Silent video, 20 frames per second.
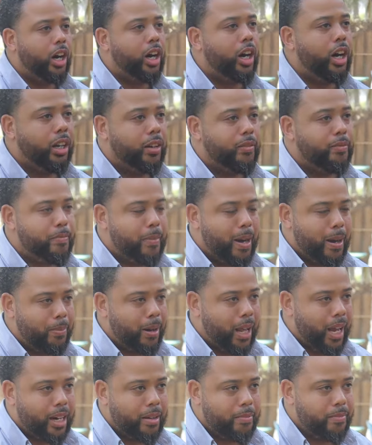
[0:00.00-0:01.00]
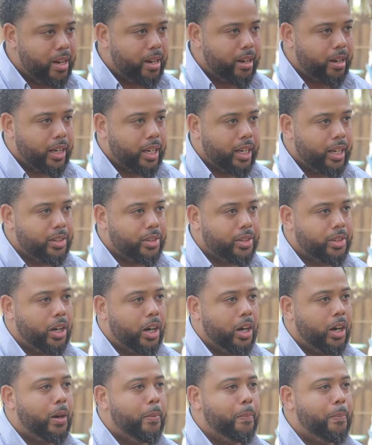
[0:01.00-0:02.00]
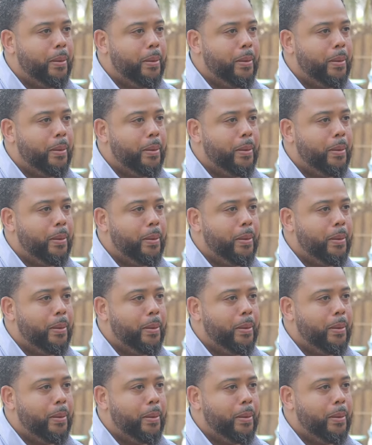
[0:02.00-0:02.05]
all of my Black Americans, all